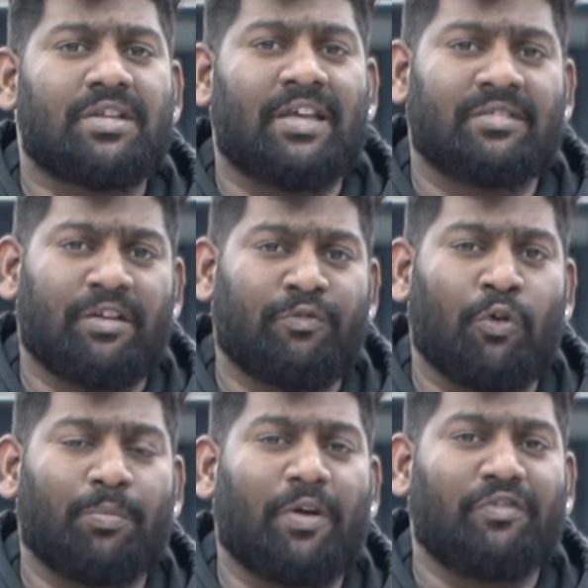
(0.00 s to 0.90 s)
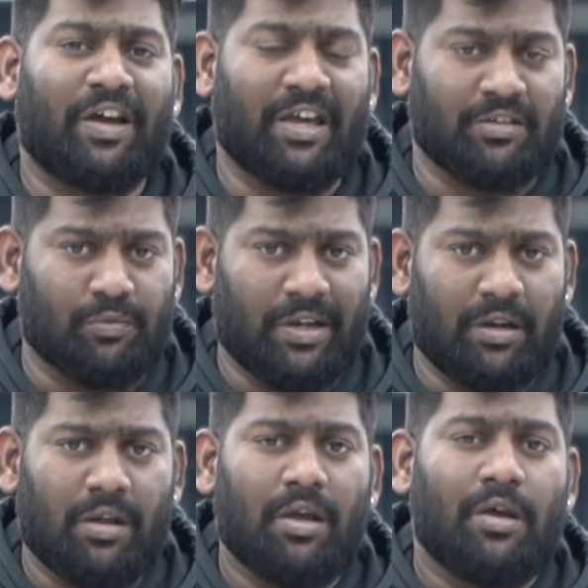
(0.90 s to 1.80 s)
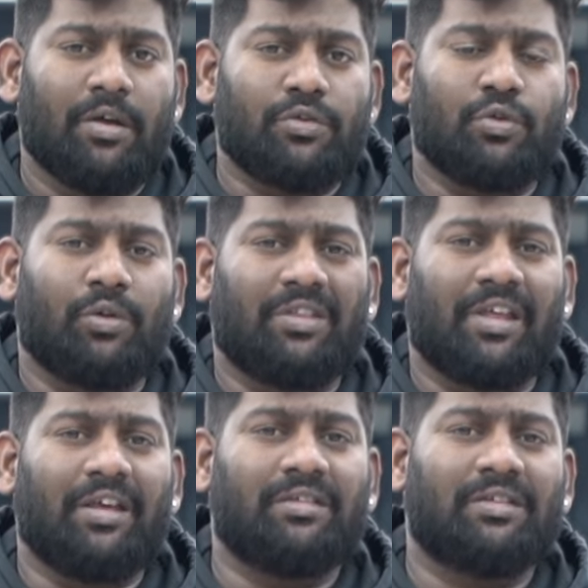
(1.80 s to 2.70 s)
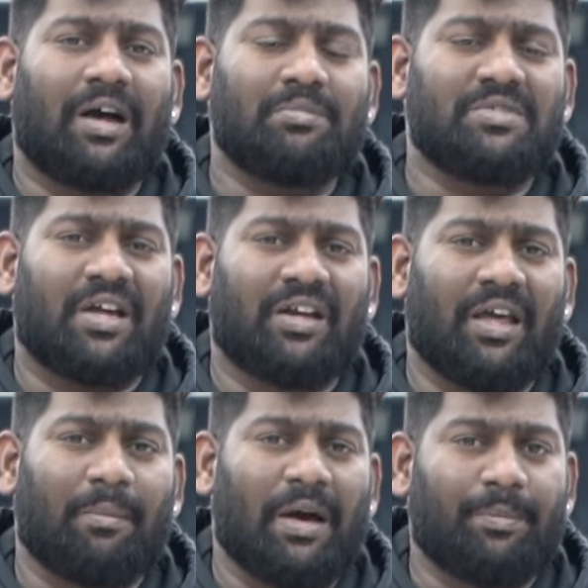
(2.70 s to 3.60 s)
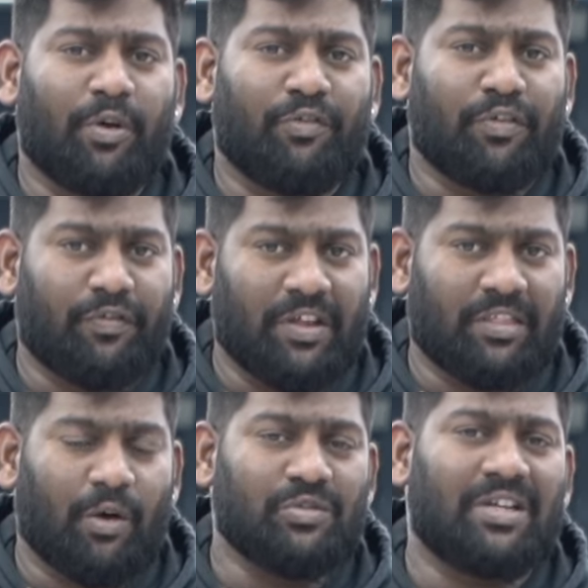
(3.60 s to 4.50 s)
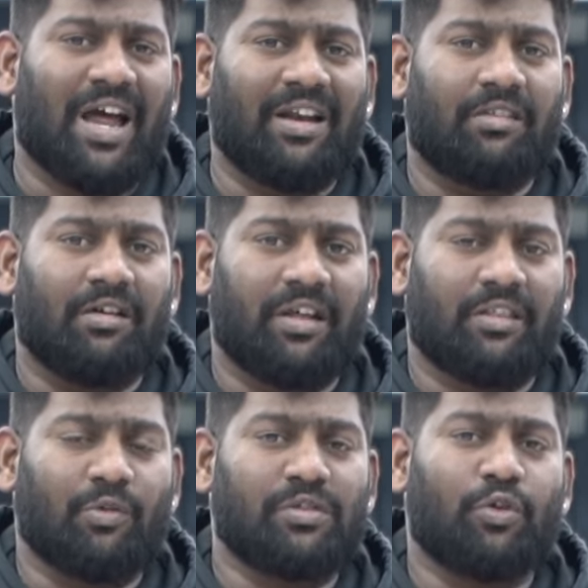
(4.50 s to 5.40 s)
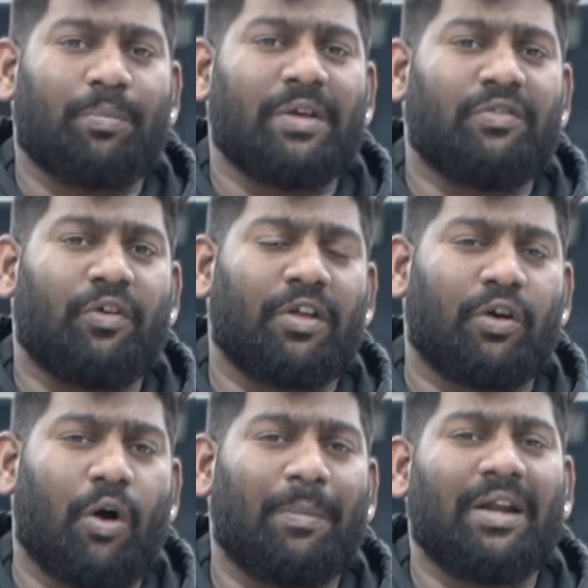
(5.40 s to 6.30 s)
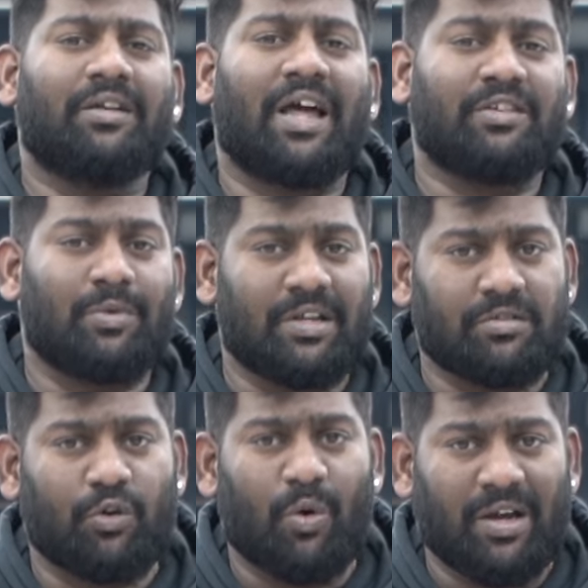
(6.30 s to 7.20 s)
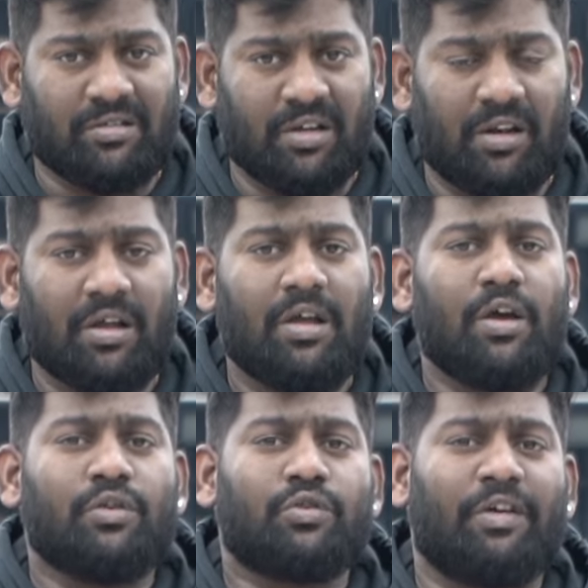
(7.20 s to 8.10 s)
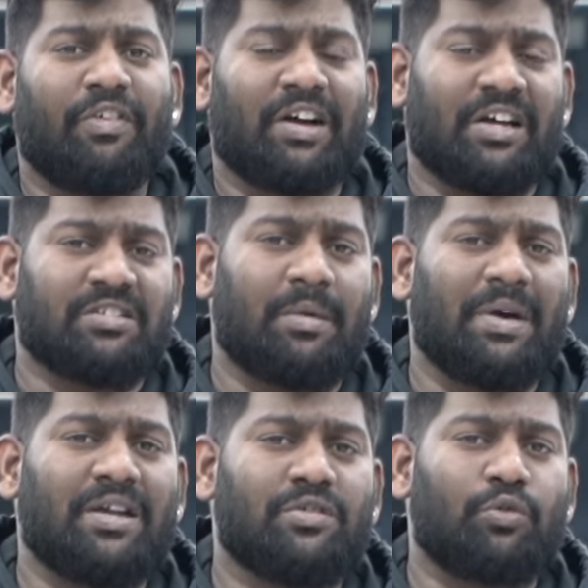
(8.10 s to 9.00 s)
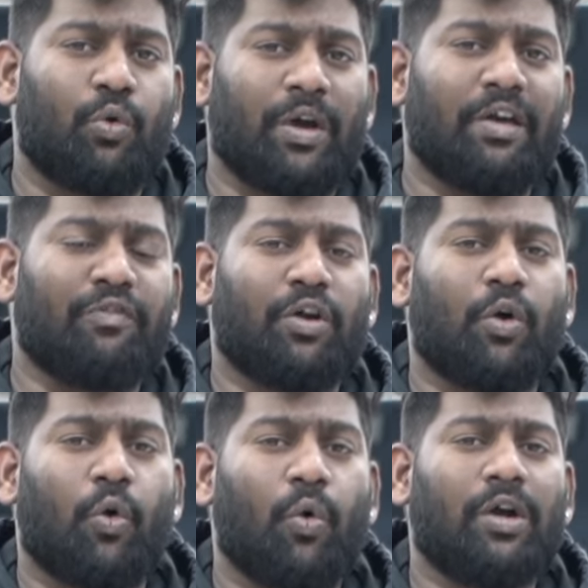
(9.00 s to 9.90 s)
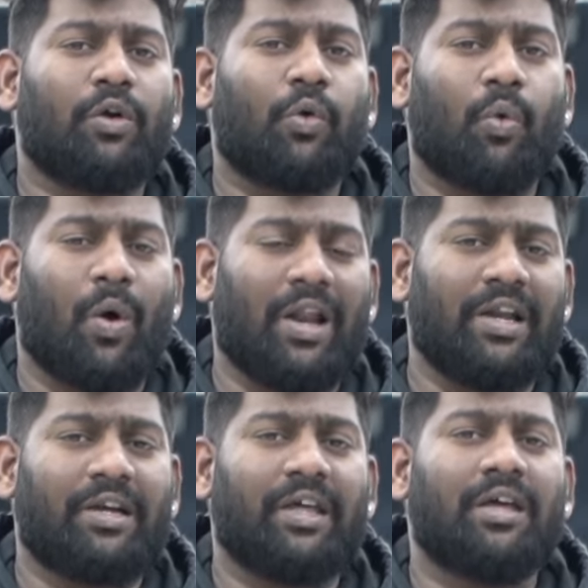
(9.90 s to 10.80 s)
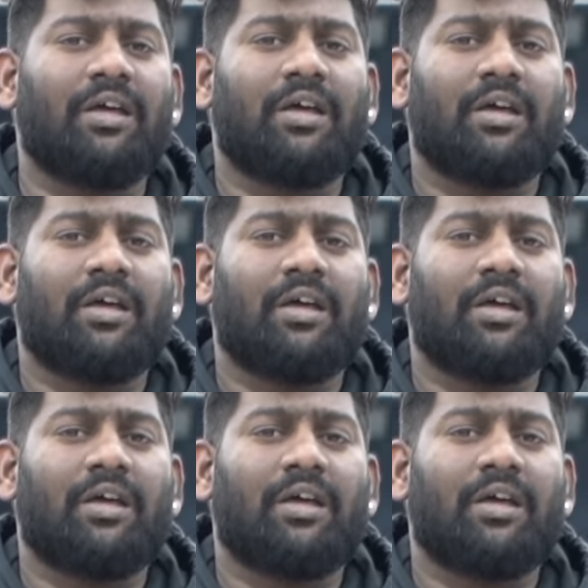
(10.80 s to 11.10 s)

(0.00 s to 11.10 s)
SR43 as well. So these comes at a MRP of 50,000 and 30,000 rupees for the component as well as the coaxial. So if a customer is looking for a good quality